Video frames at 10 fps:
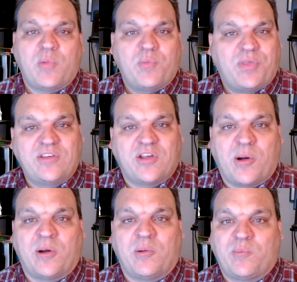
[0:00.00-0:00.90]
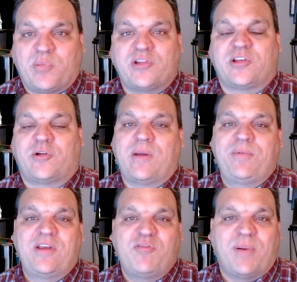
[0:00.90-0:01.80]
These are
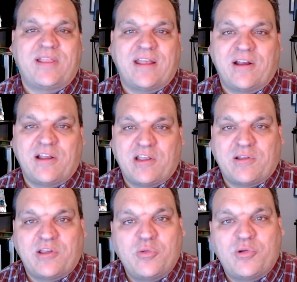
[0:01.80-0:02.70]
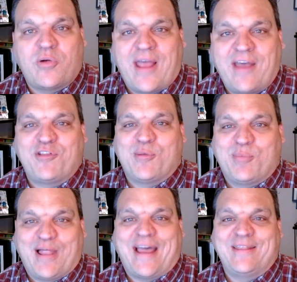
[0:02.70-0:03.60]
prescriptive, but you don't have to
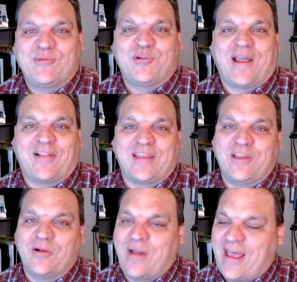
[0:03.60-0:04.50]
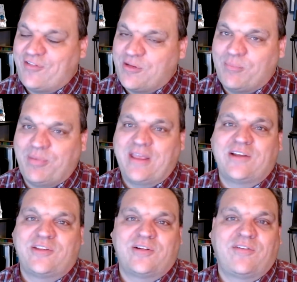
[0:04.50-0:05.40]
apply them directly. You don't have to be in a
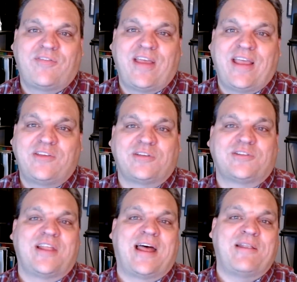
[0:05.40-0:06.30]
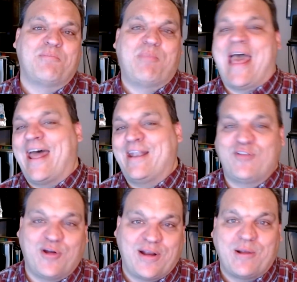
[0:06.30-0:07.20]
certain phase. It's not bad
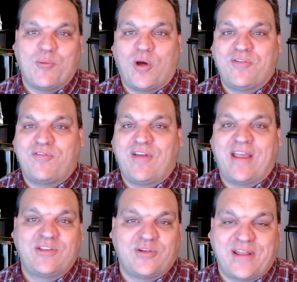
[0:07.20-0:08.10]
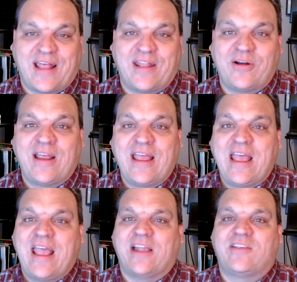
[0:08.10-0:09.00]
if you're in one phase or the other.
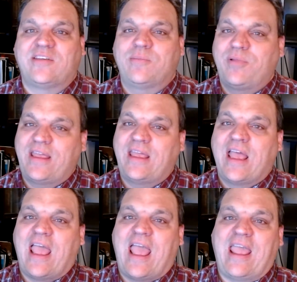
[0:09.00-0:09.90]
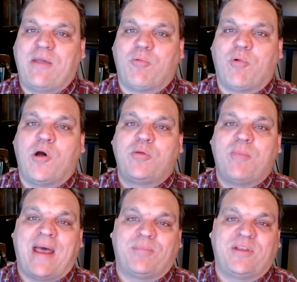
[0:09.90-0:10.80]
It's simply a
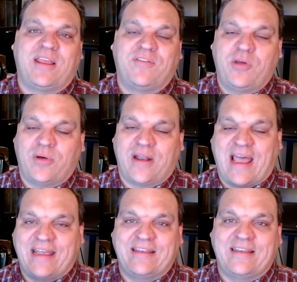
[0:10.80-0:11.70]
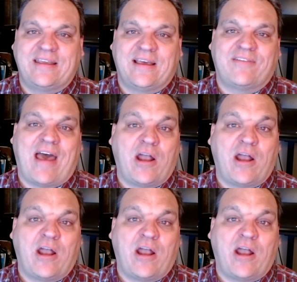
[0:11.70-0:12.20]
roadmap to give you an idea of how